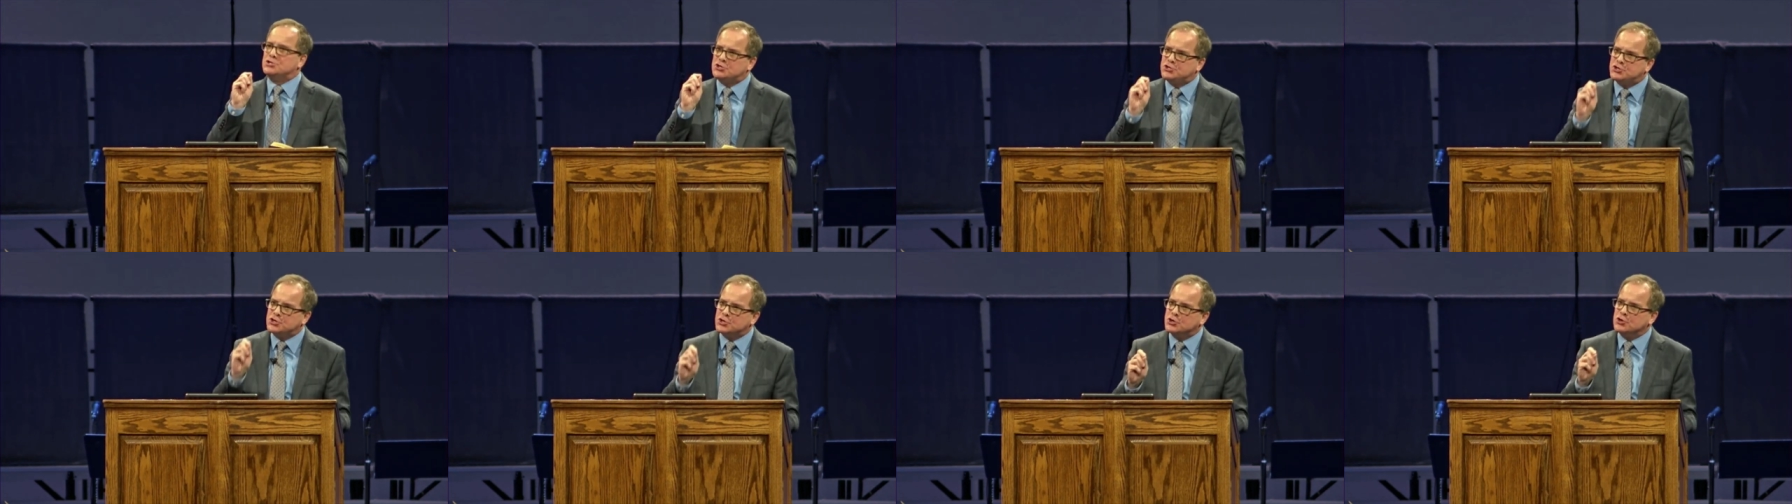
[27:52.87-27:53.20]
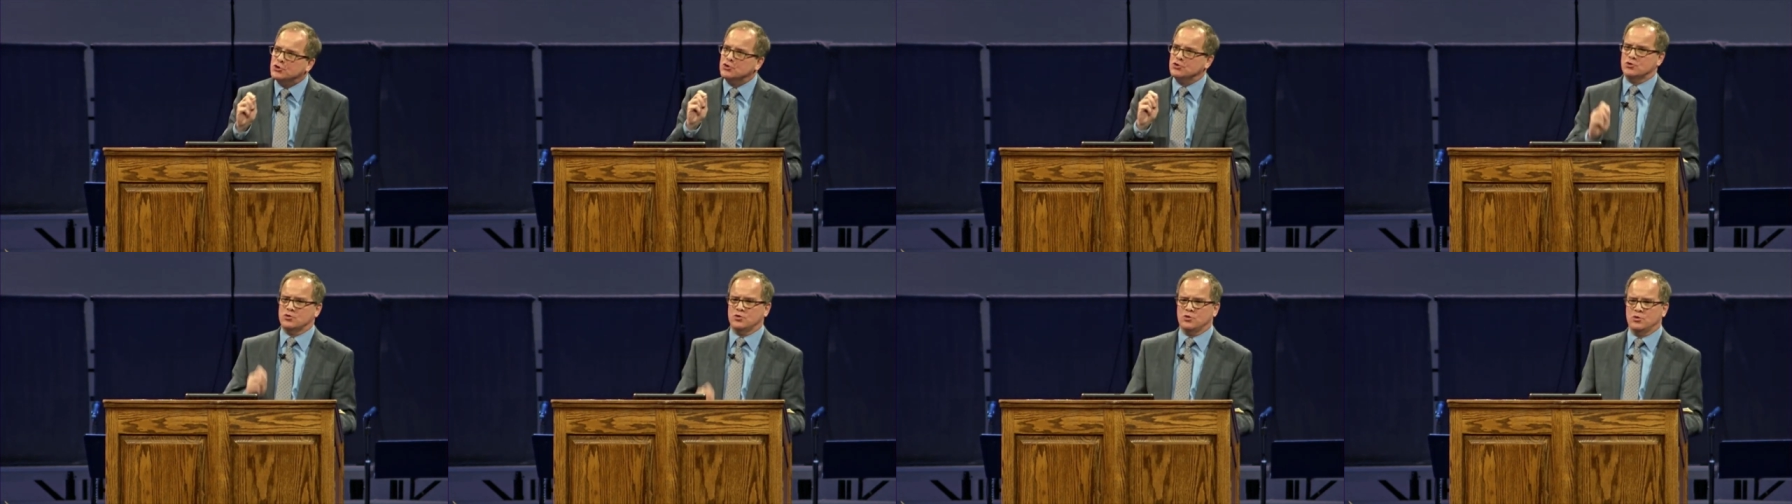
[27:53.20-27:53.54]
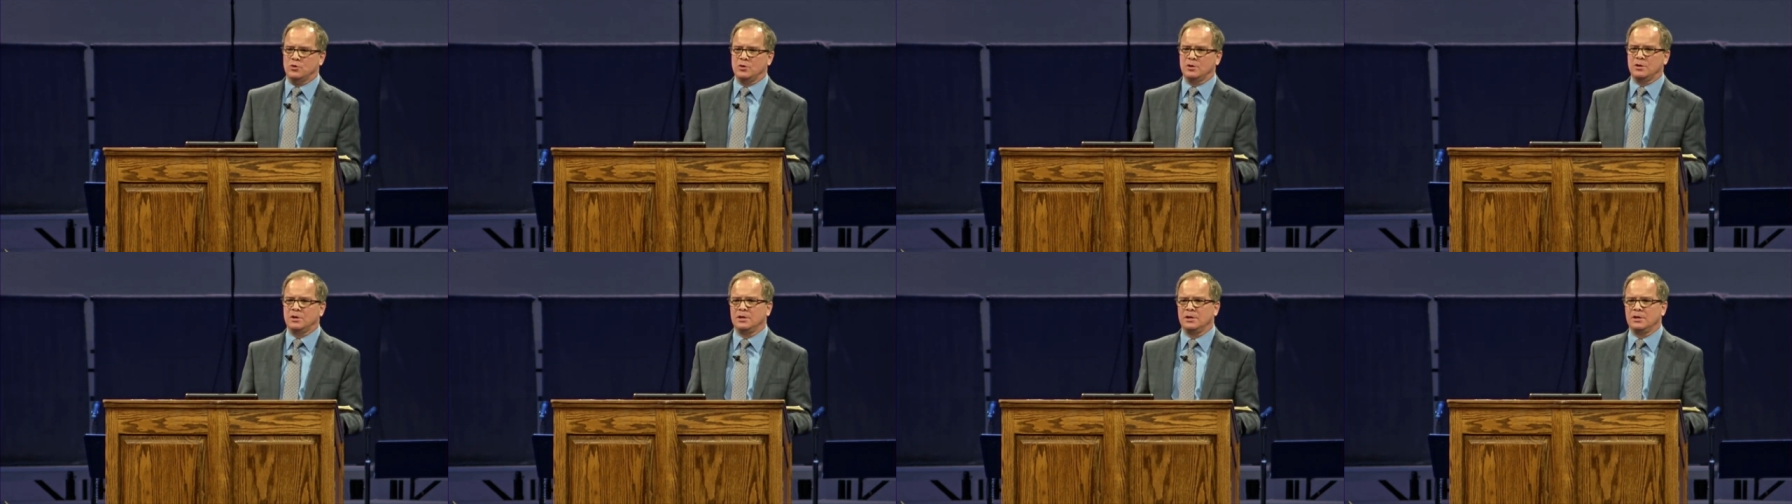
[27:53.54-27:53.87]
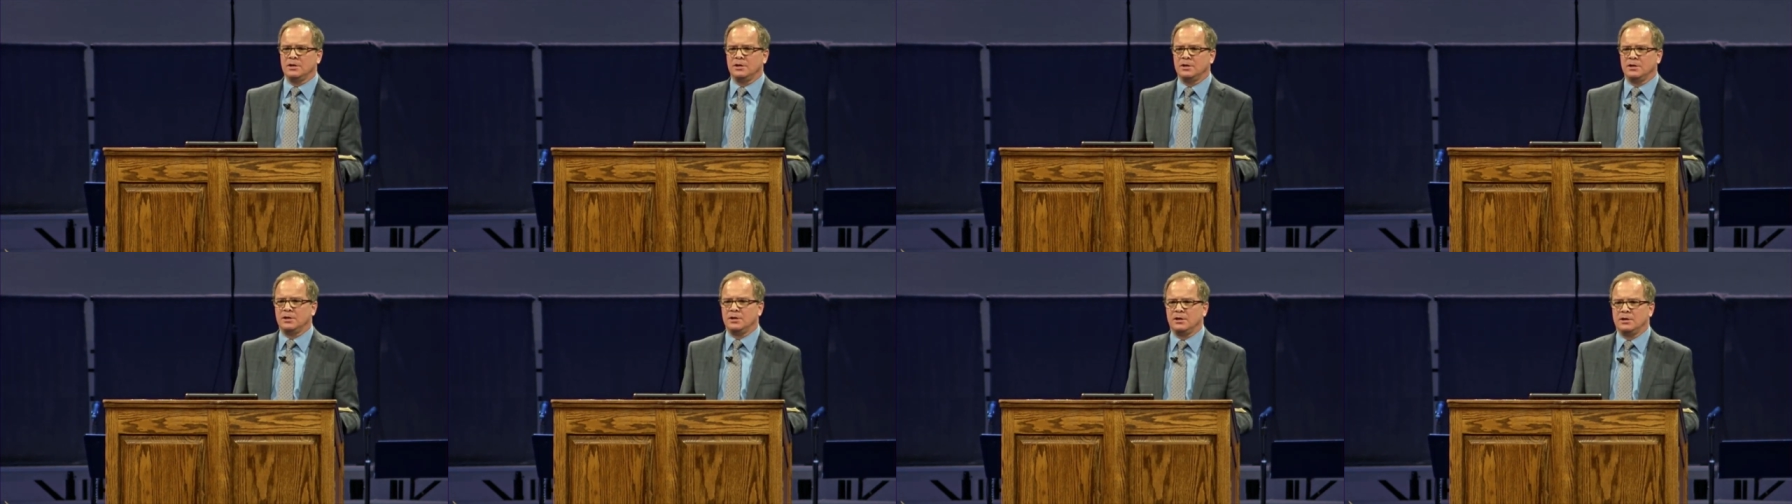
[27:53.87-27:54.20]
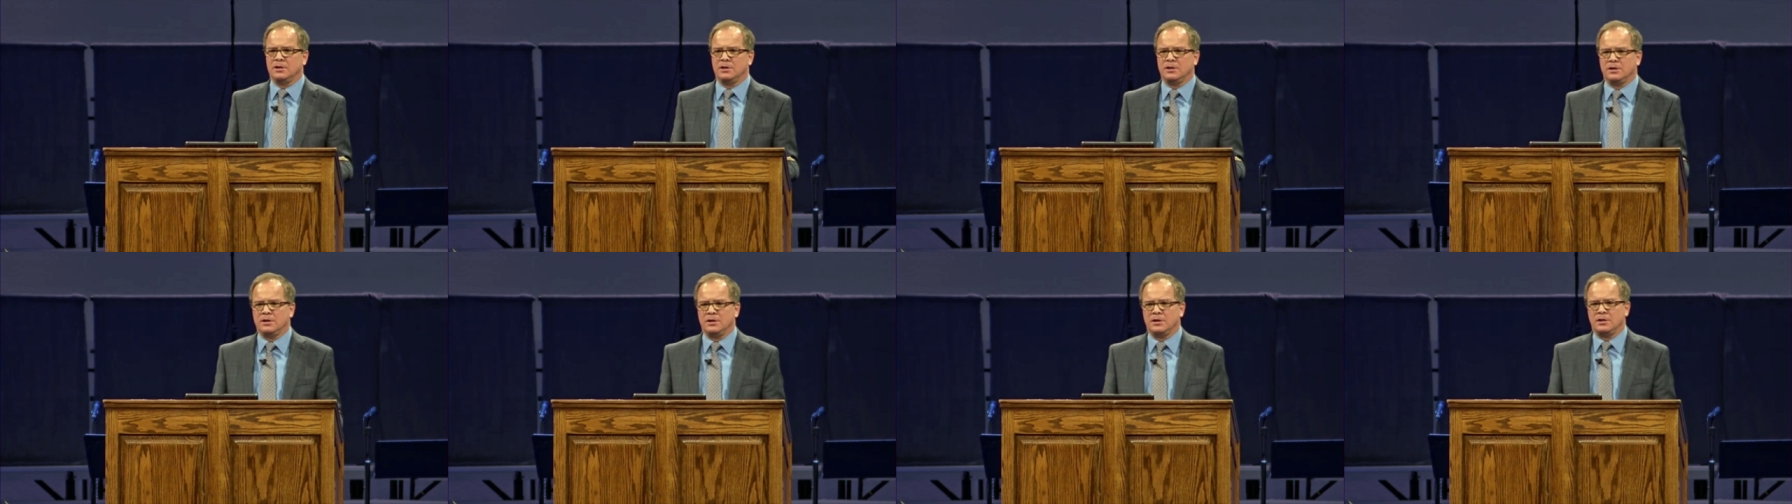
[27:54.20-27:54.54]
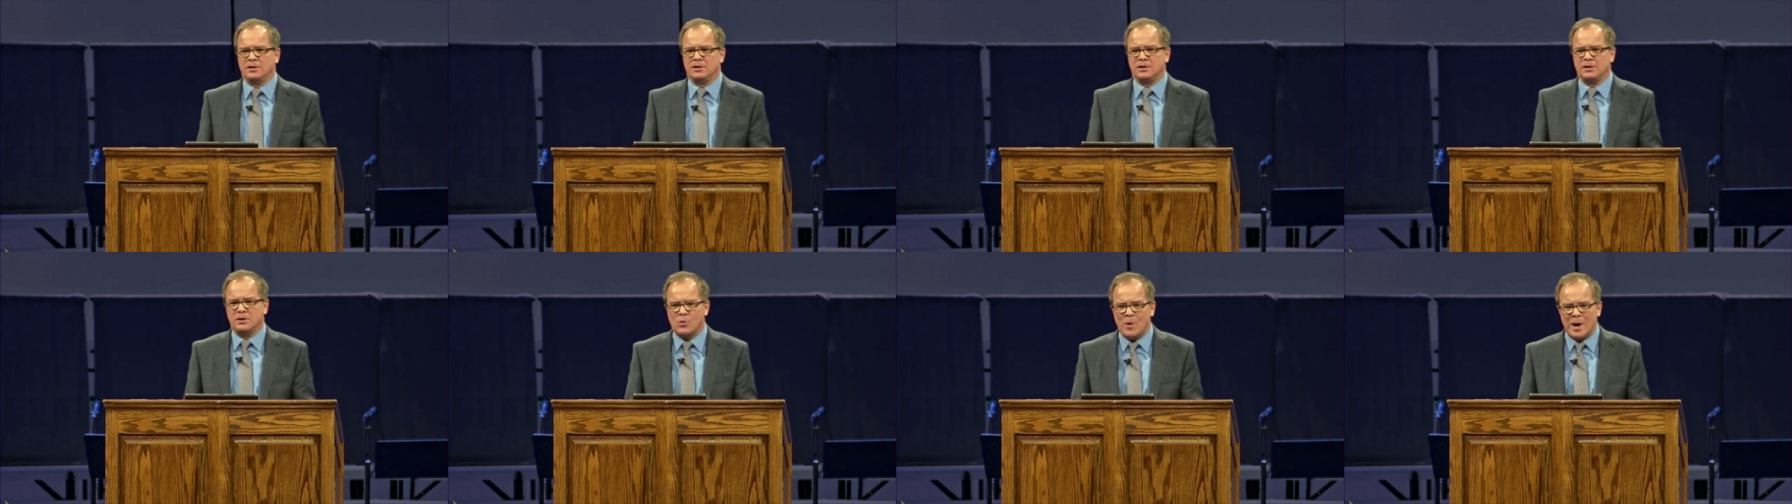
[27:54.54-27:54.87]
do
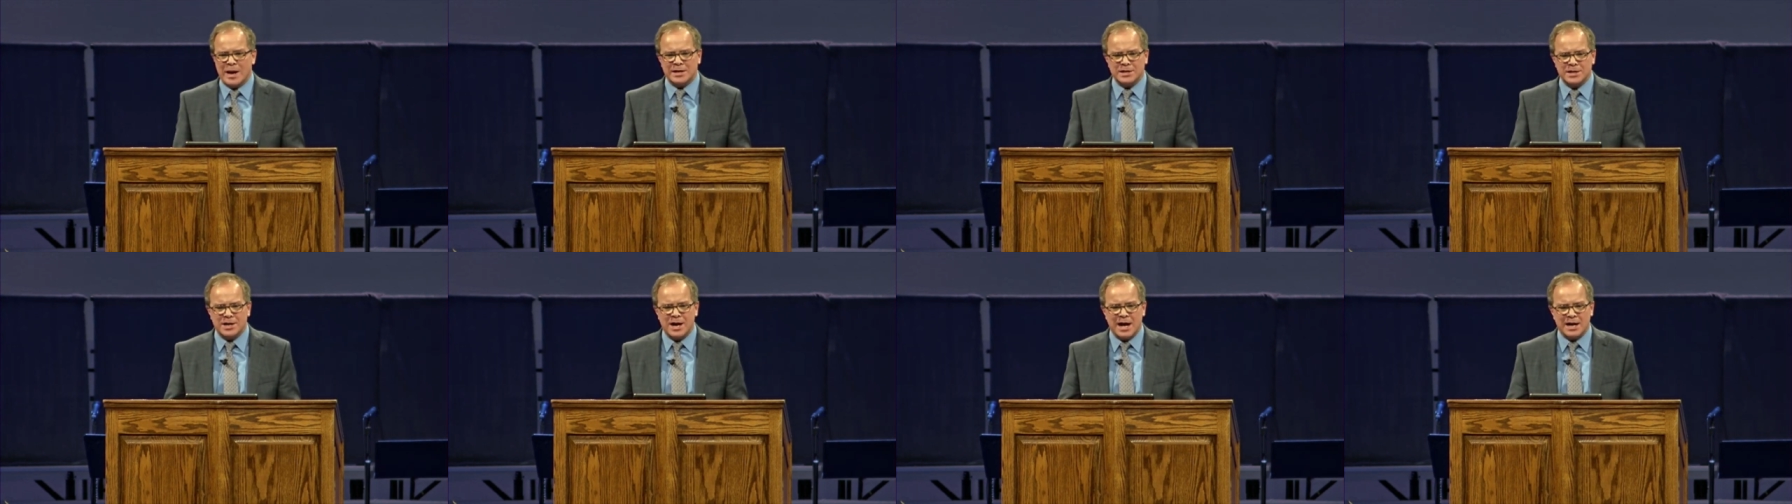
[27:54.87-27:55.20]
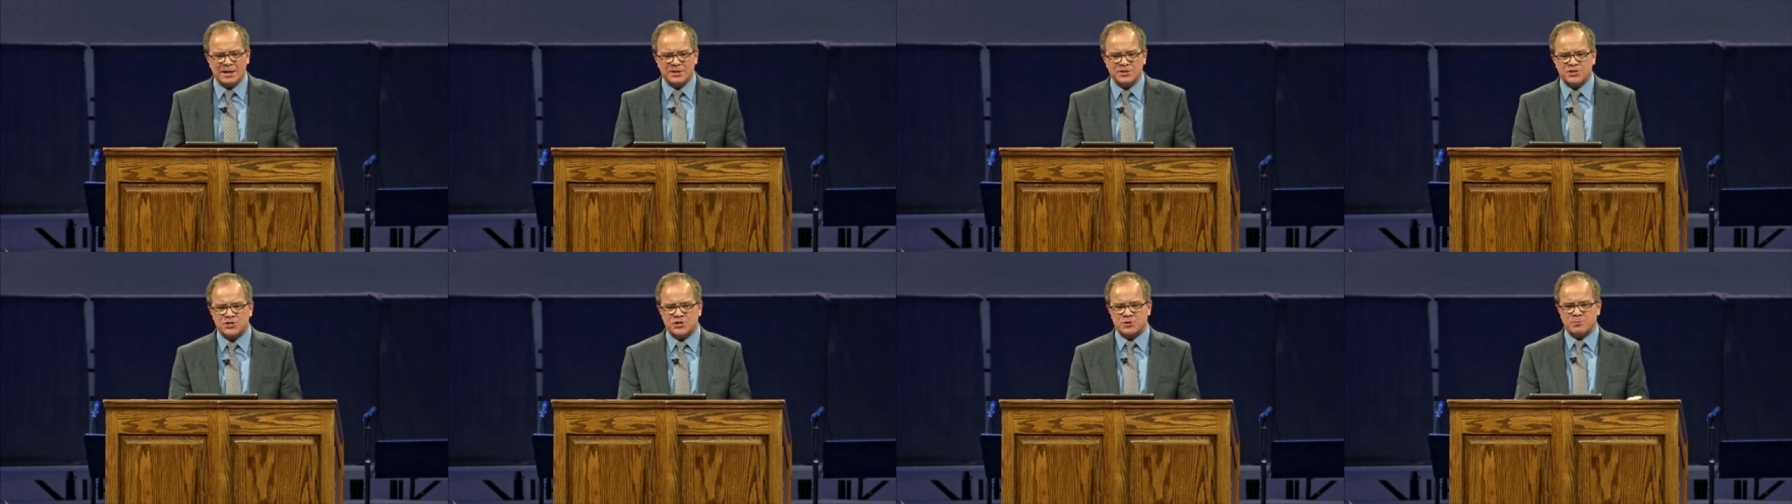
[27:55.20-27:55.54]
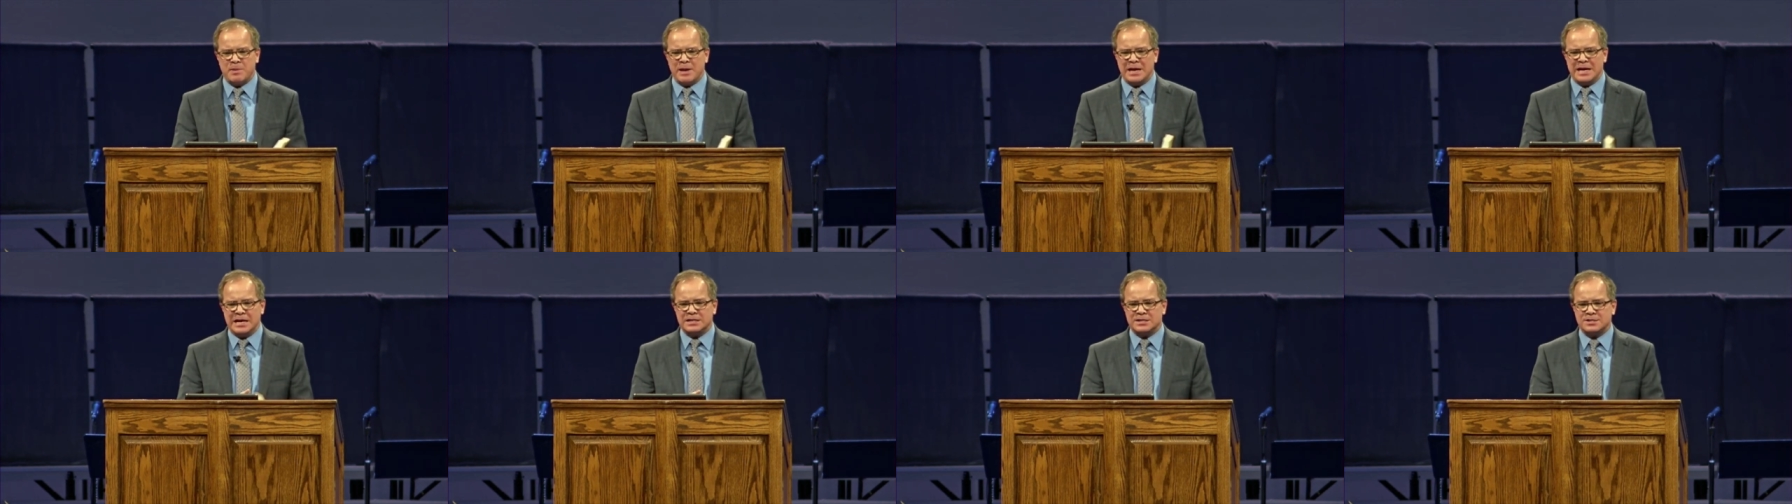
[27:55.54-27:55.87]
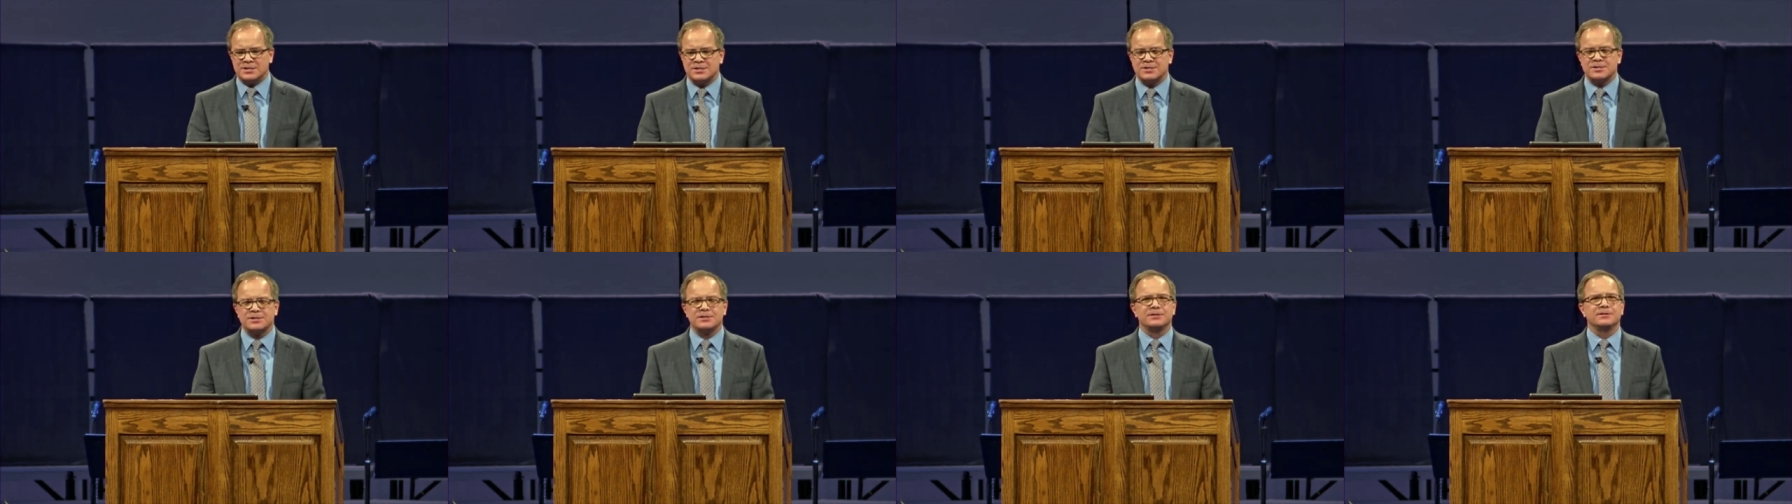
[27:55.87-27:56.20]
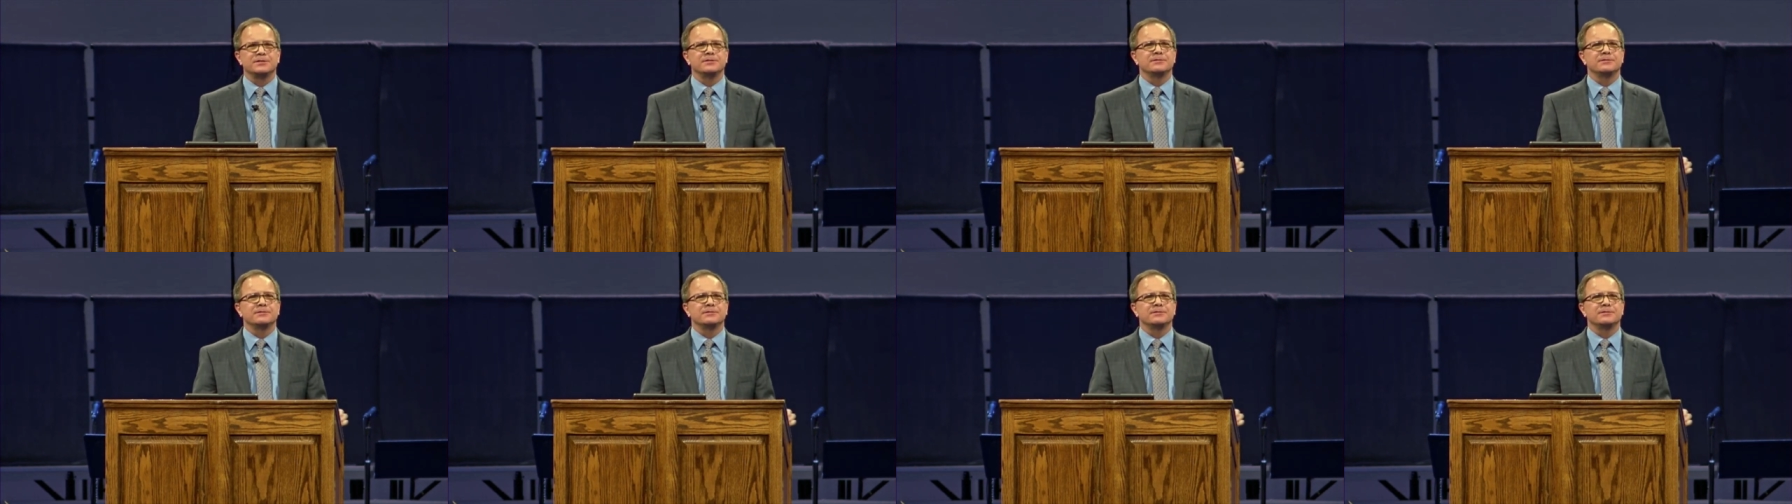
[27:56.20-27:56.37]
when God speaks?